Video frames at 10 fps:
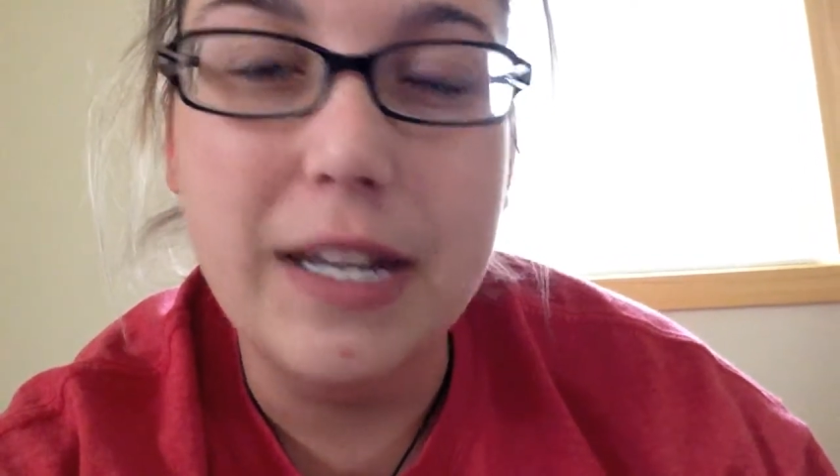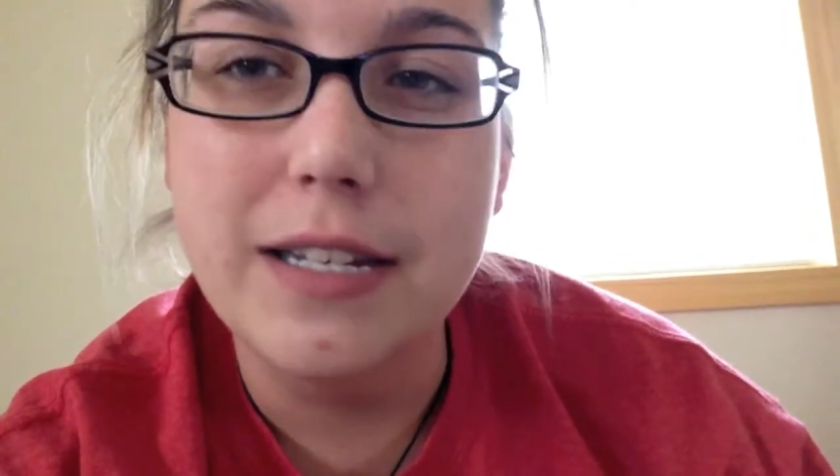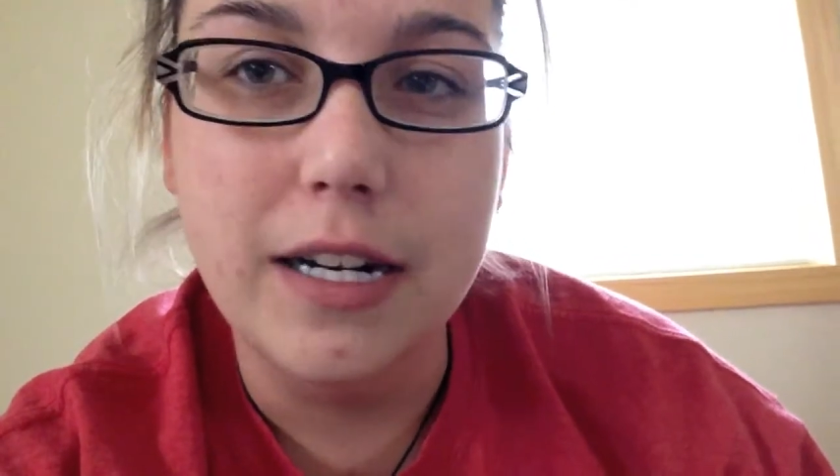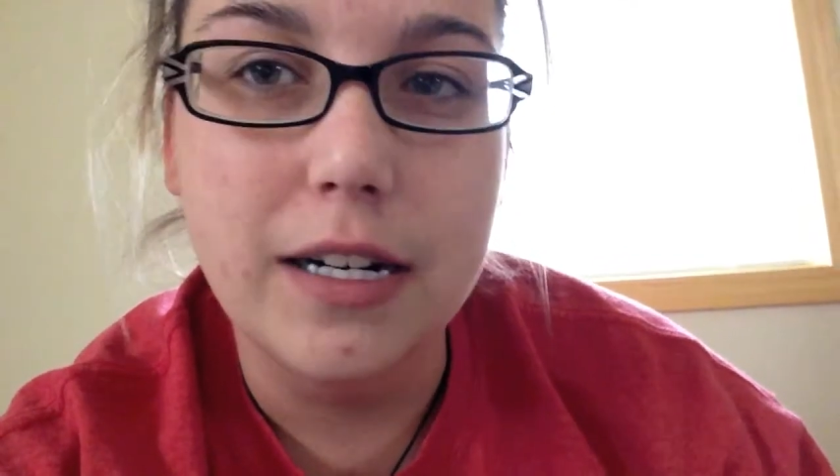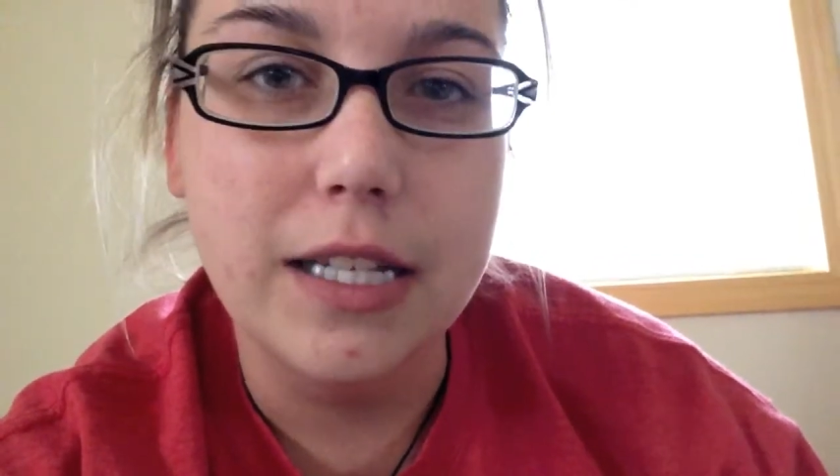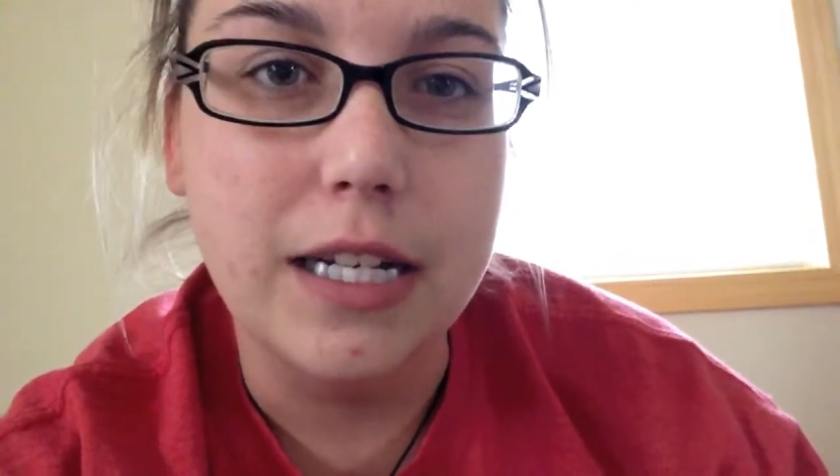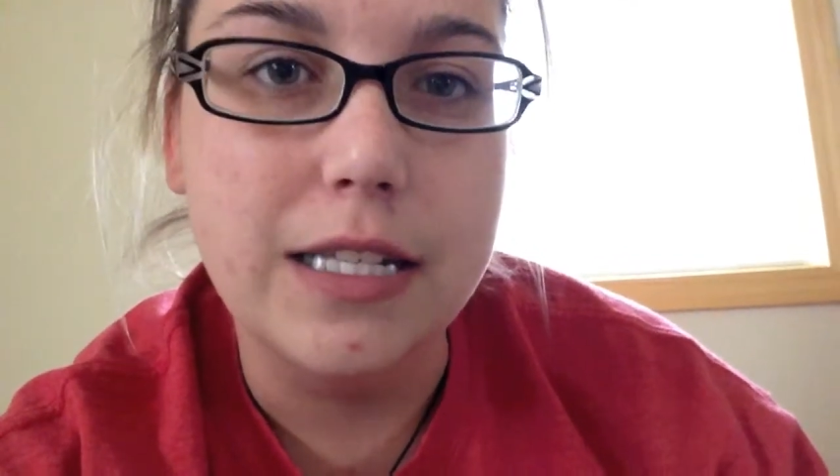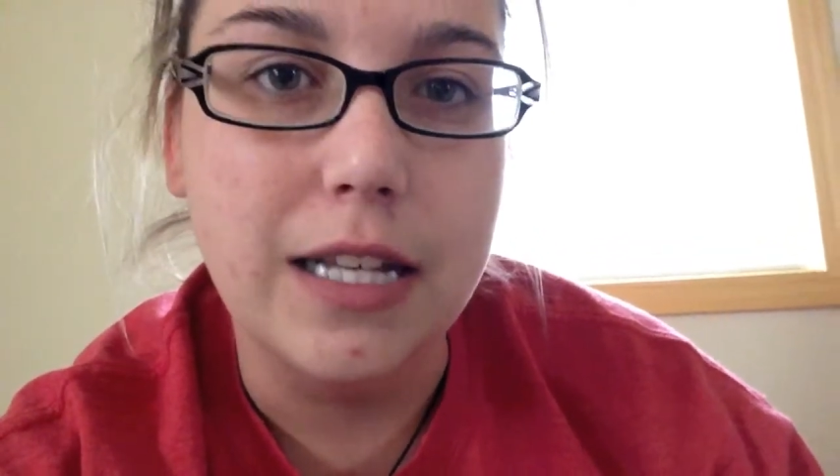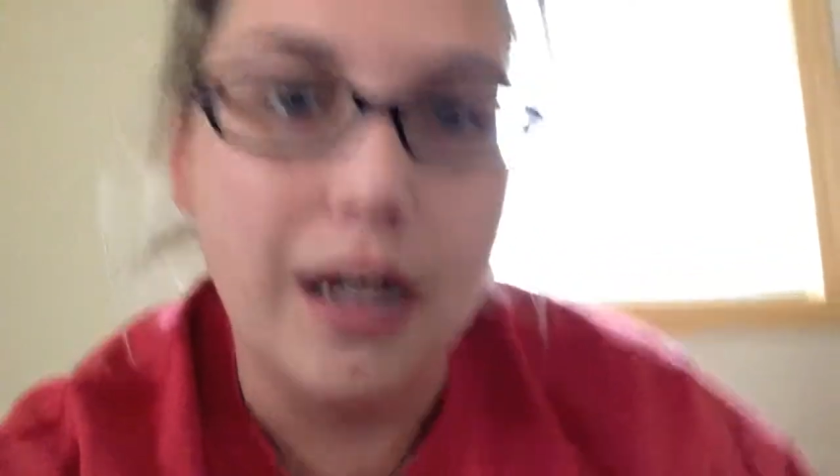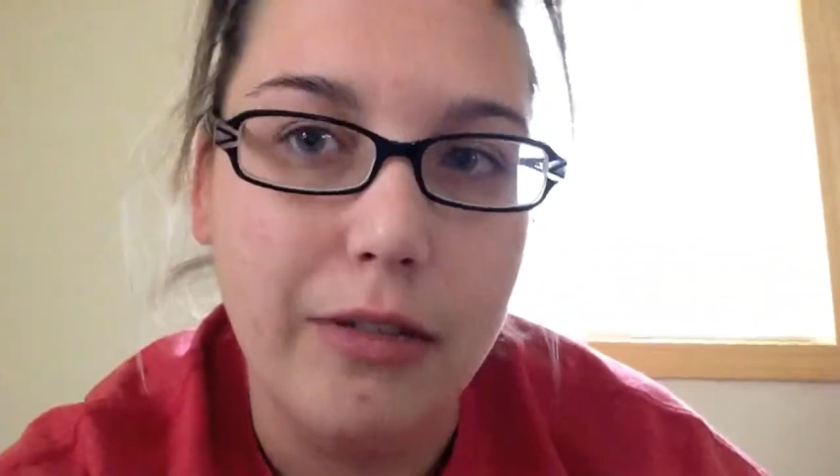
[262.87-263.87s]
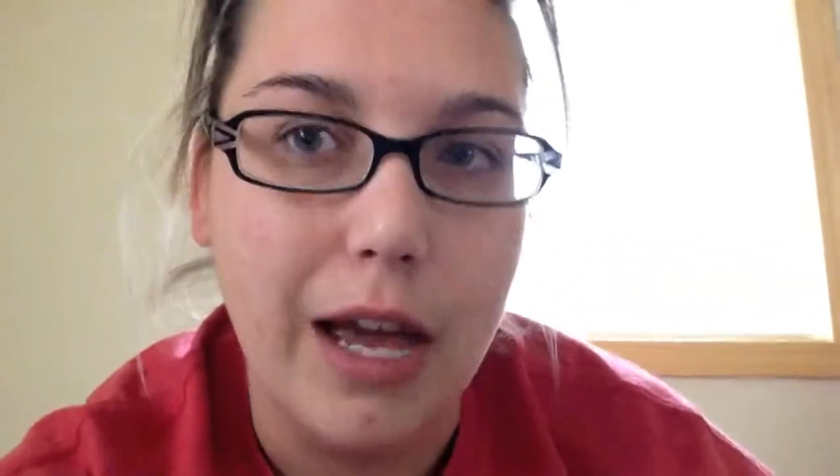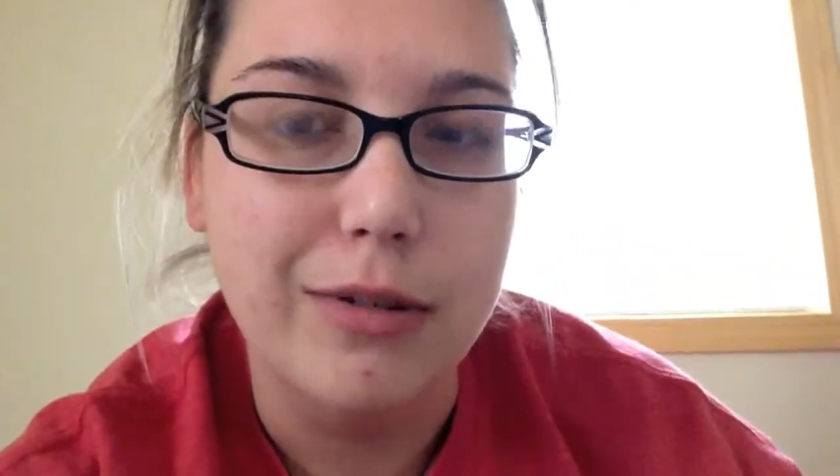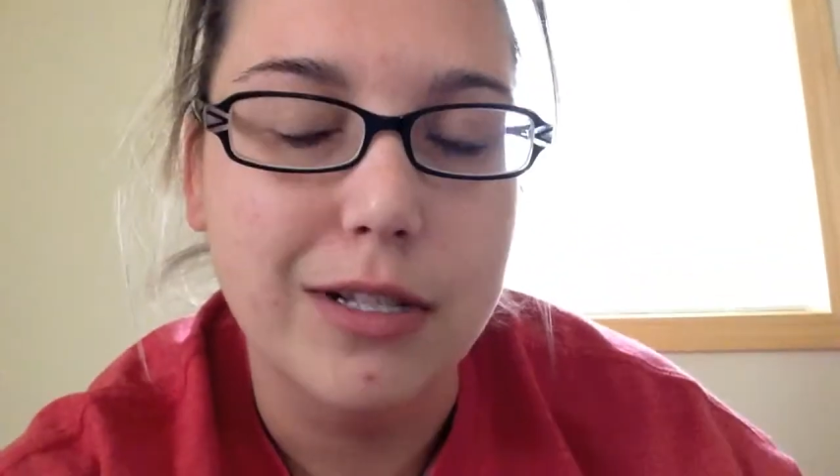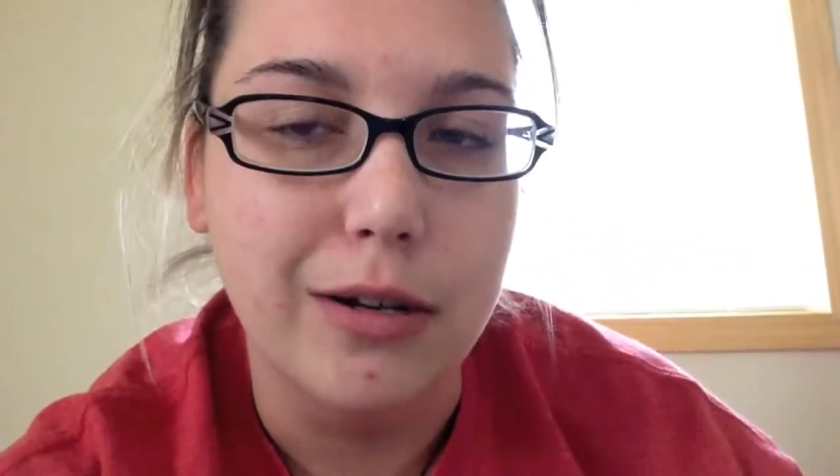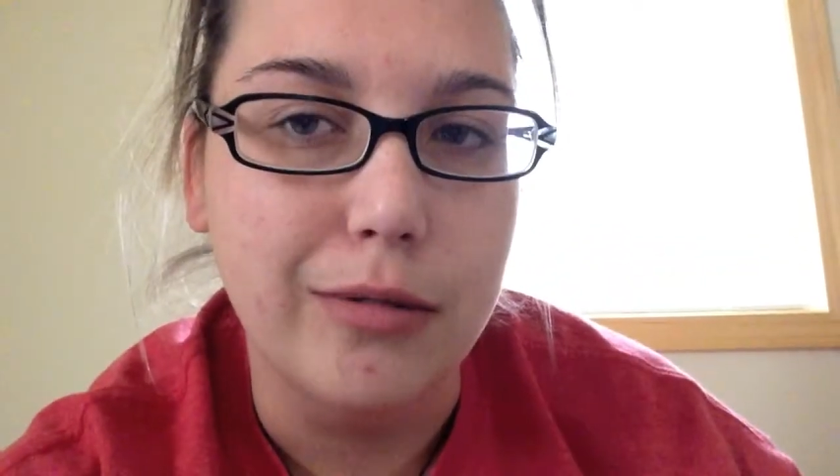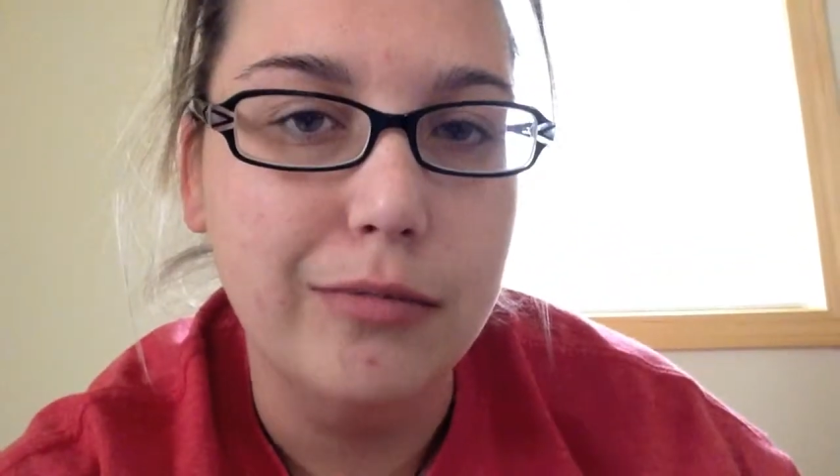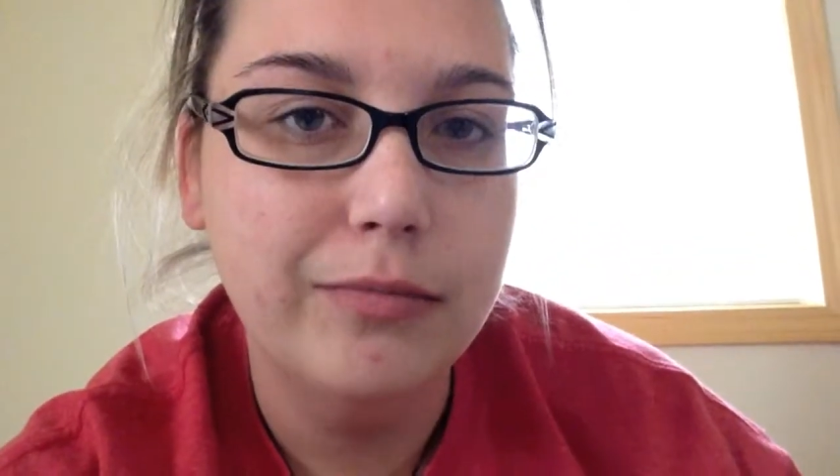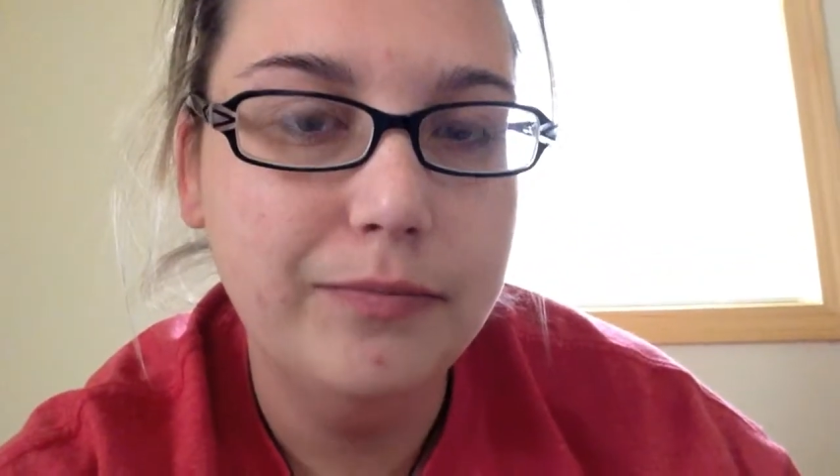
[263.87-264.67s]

dinner at the casino. That was cool.